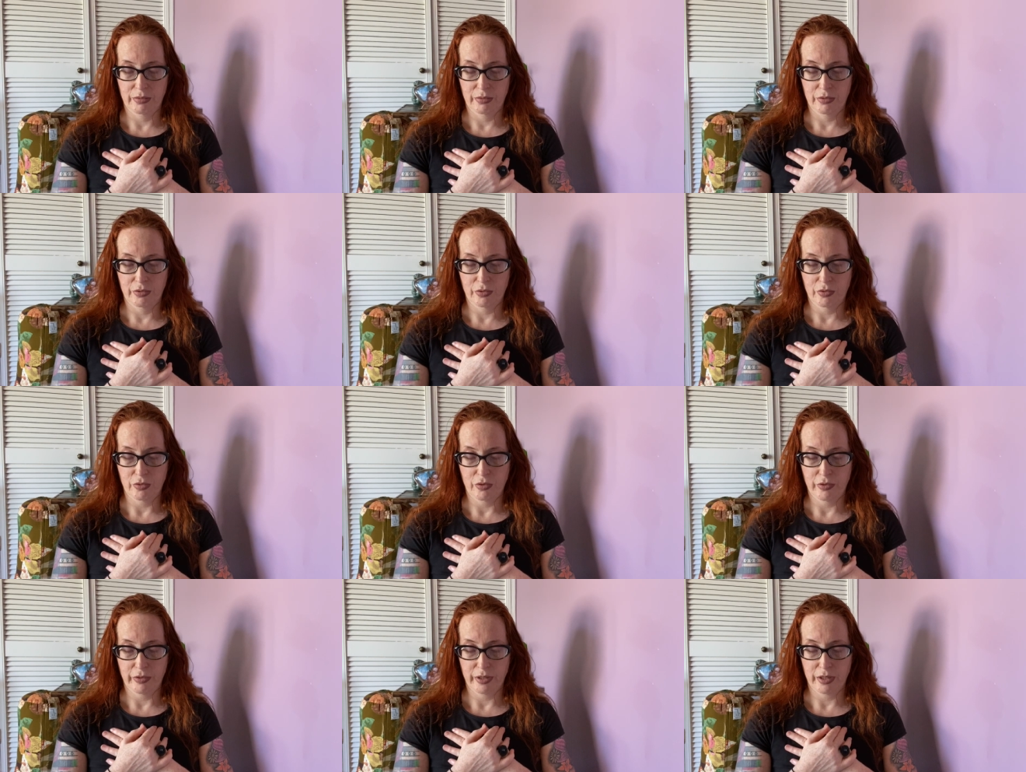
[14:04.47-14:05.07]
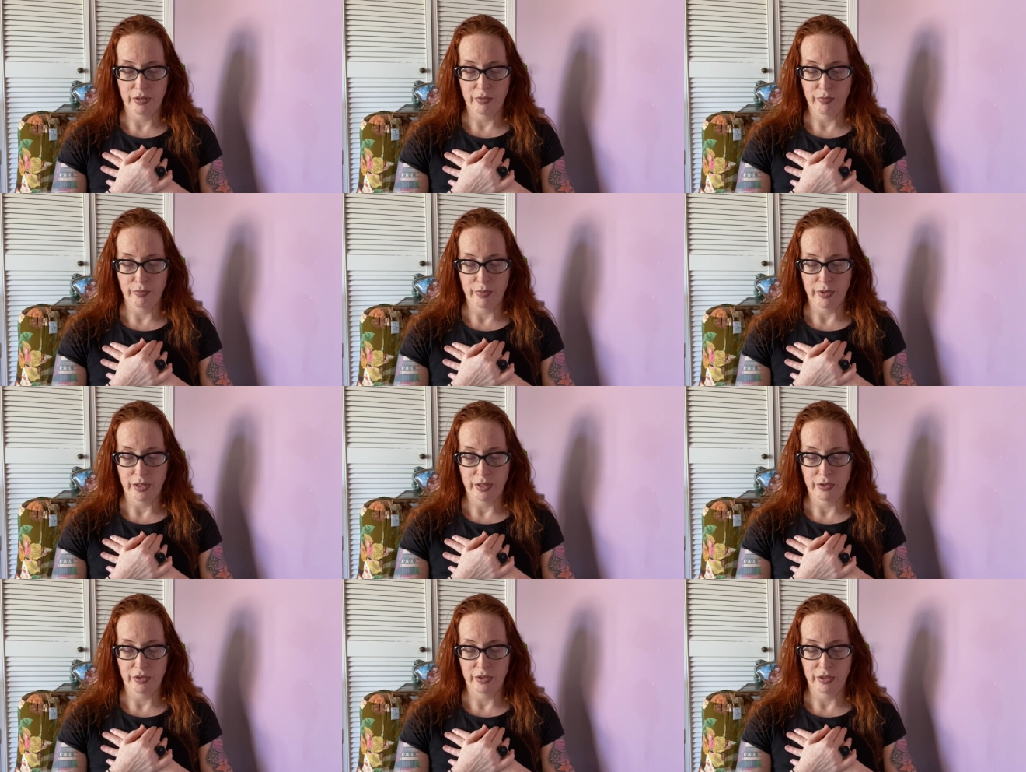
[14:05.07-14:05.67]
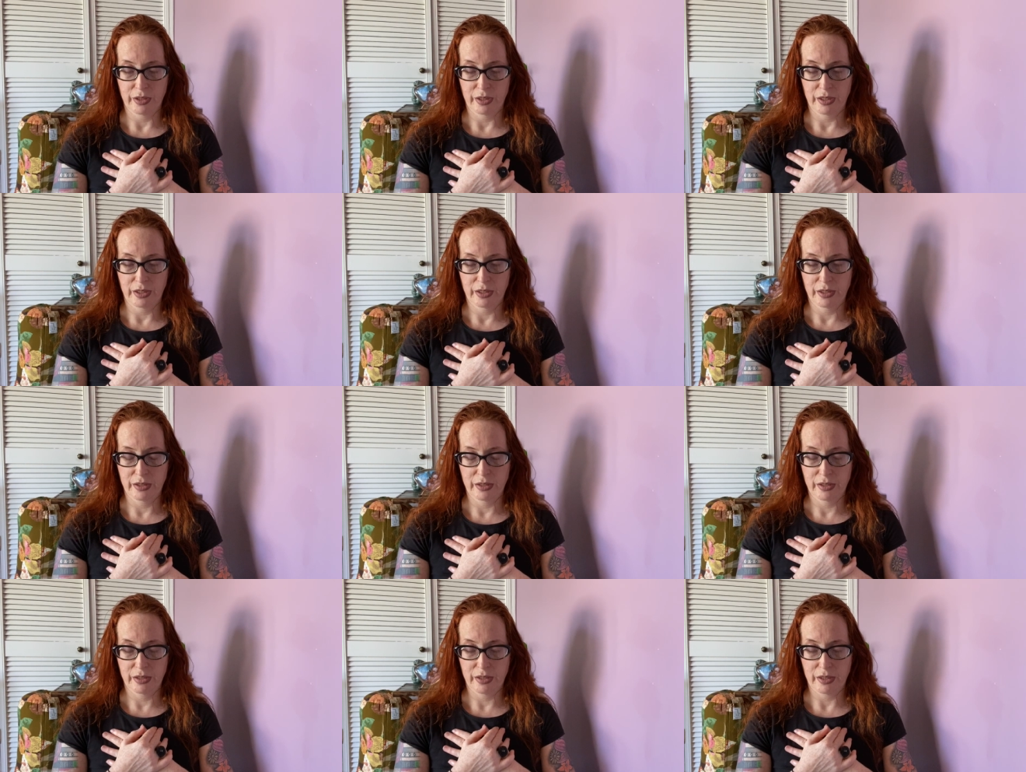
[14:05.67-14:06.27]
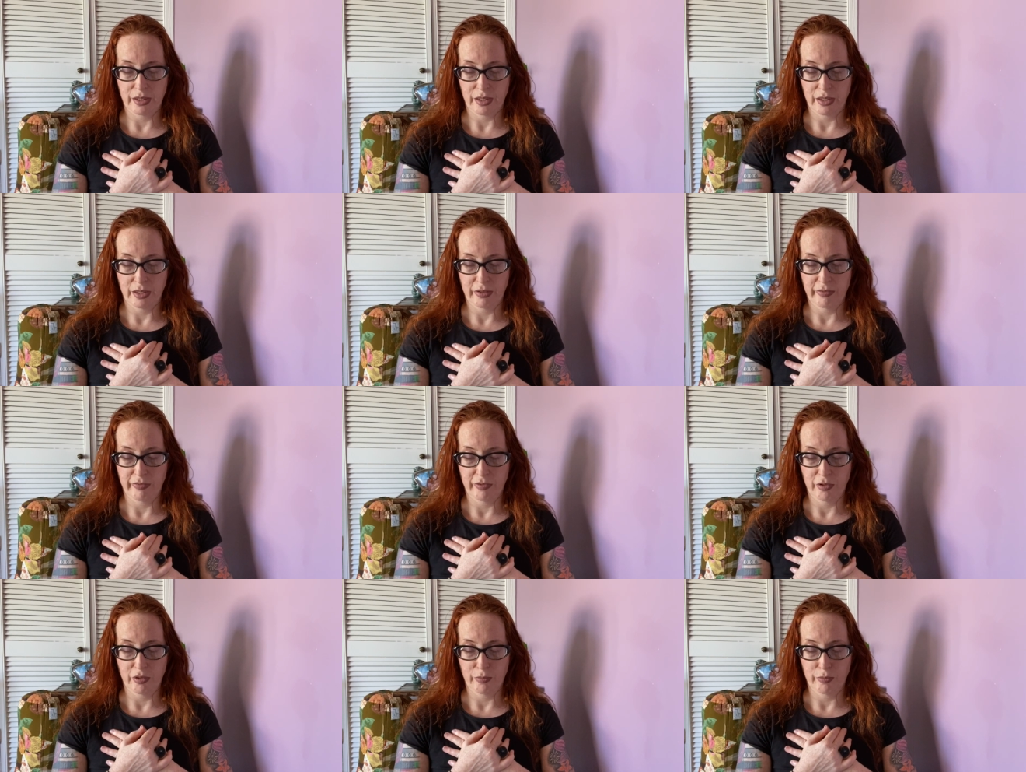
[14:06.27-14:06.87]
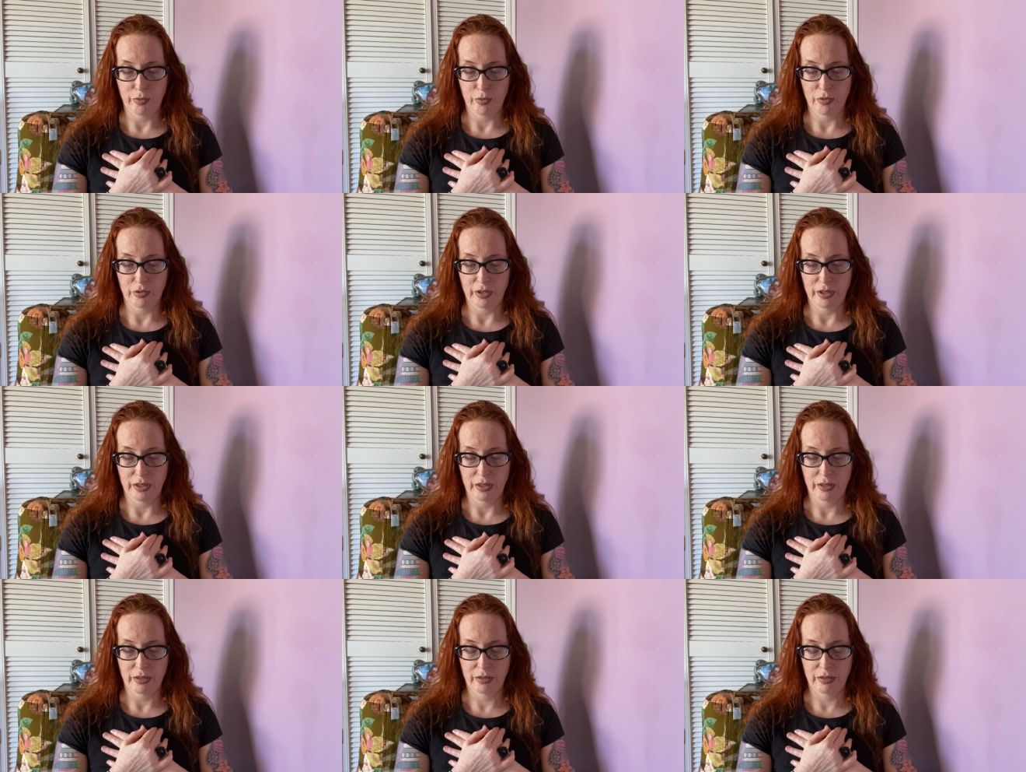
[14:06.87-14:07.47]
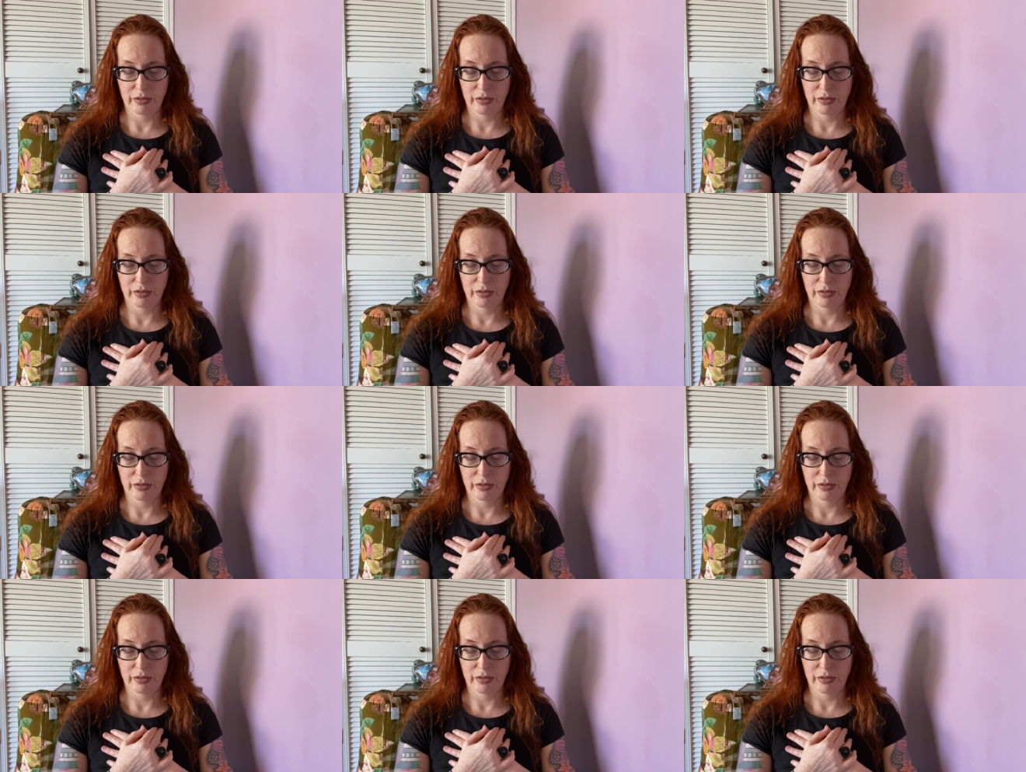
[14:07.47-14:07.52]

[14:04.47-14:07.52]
drawing compassion inside of your body,